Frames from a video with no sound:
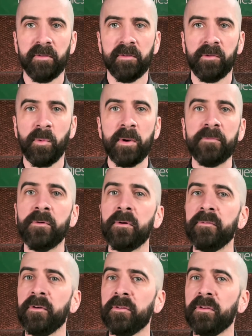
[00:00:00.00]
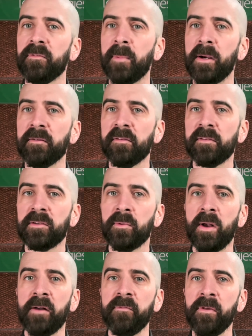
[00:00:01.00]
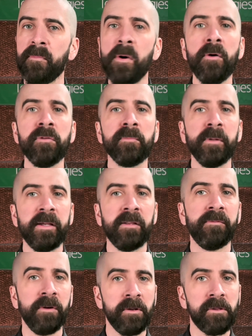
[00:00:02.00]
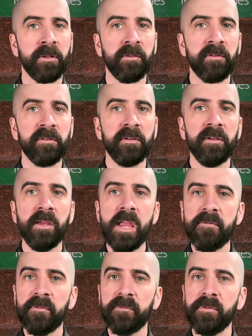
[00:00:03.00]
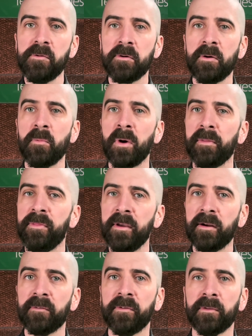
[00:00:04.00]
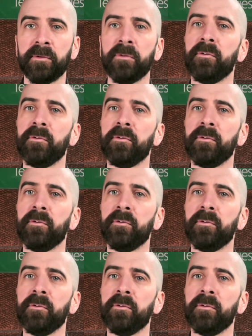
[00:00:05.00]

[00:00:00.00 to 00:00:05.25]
of 24 versus boxes of 12 with most pleated versions. Even fewer where thicker filters are